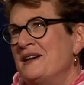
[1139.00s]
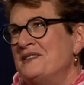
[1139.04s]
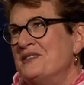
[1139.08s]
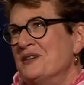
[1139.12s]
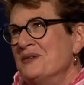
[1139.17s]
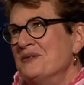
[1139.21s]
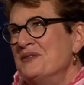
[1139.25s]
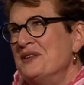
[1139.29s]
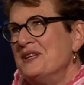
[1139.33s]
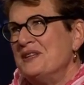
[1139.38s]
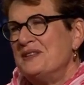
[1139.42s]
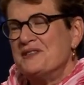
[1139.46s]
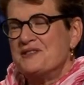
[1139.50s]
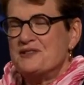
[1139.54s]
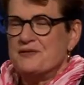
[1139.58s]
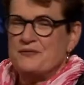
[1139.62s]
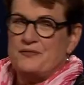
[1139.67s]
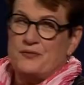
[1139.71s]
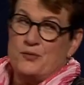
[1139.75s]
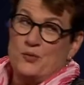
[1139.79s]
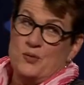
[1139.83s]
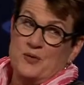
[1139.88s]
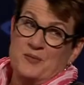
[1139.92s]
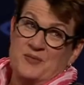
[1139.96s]
don't think there's a
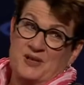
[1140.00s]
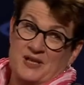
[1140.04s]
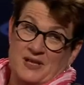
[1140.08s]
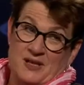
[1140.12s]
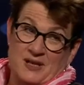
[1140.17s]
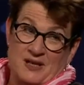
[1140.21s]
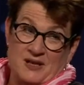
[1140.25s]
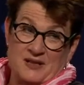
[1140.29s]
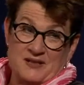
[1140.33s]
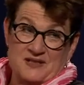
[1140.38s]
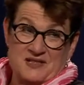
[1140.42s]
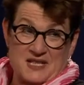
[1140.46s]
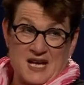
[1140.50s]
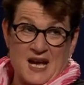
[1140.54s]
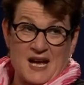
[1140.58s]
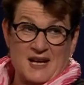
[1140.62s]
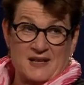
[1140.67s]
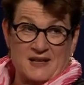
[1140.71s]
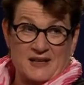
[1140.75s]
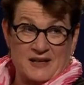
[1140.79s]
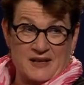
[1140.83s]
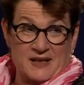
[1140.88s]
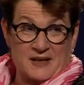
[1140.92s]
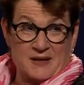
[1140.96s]
formula,
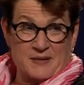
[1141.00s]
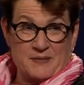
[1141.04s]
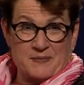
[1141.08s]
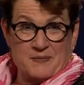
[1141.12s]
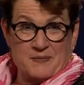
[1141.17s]
sadly.